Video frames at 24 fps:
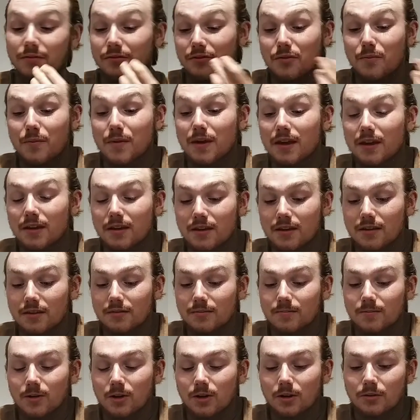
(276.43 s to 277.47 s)
to me,
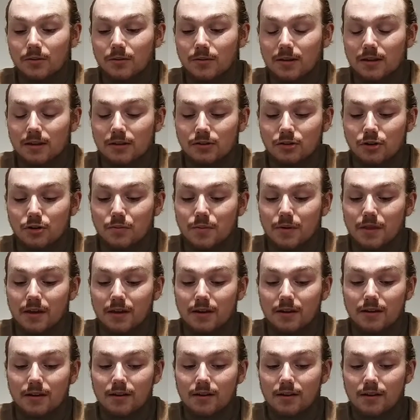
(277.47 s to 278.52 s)
it told me
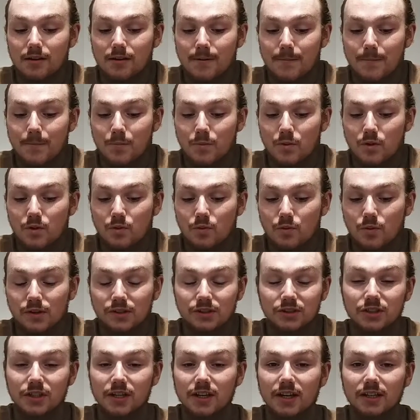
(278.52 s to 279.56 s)
that when
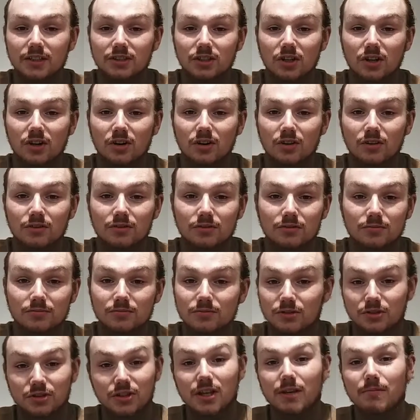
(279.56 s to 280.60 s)
shit gets hard,
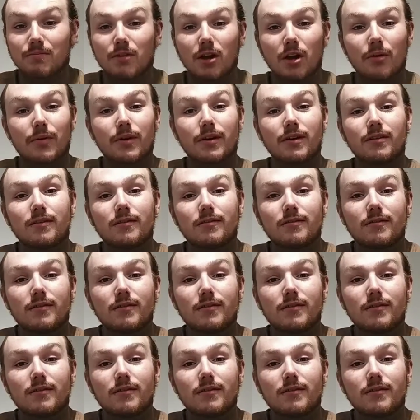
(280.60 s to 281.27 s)
just keep going.